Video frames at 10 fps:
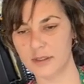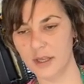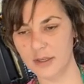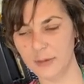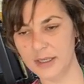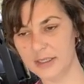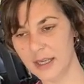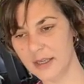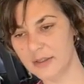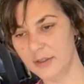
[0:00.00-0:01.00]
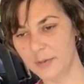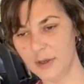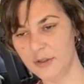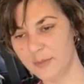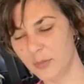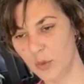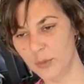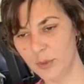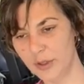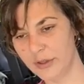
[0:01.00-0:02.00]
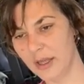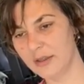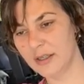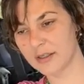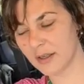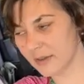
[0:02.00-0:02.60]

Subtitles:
It's the only way to get to both Bournemouth and Tesco.